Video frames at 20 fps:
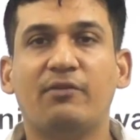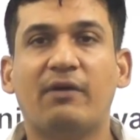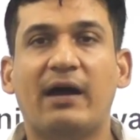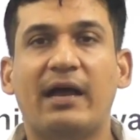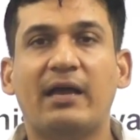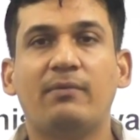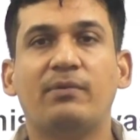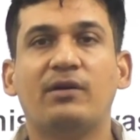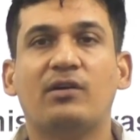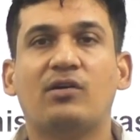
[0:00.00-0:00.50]

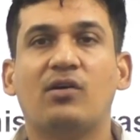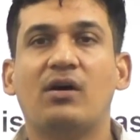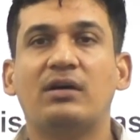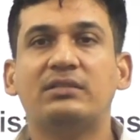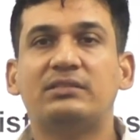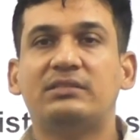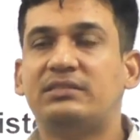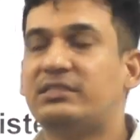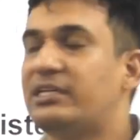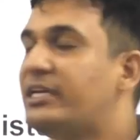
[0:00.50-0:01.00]
Why?
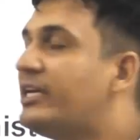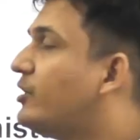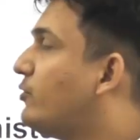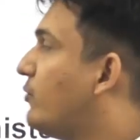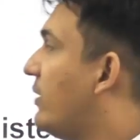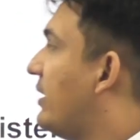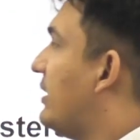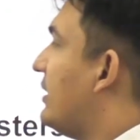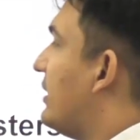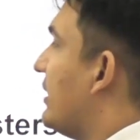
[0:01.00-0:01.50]
Because
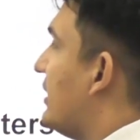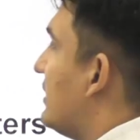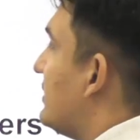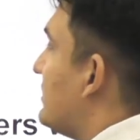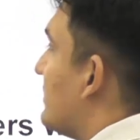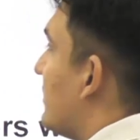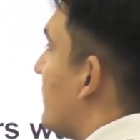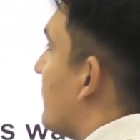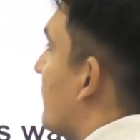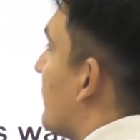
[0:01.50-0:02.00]

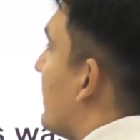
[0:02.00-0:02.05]
G20's